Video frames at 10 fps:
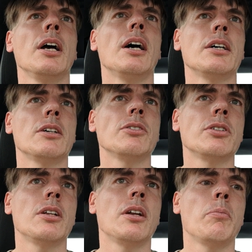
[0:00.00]
I also
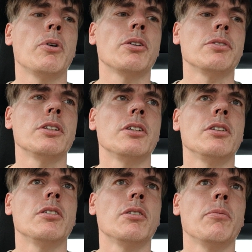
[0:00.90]
had an abort with this
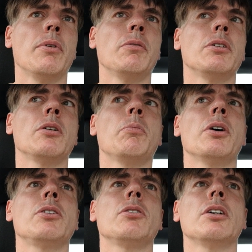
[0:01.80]
system, and with the
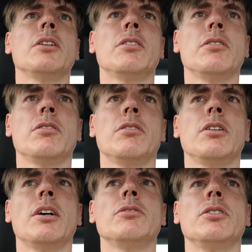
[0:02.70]
abort you can
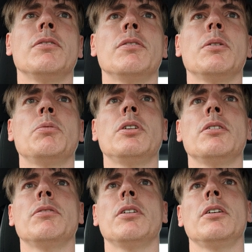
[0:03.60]
downshift and
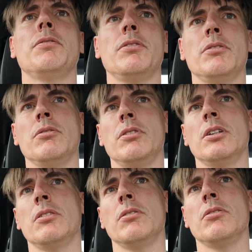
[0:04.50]
upshift, and if you do
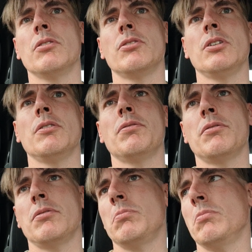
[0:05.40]
not
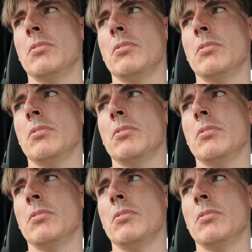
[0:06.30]
shift,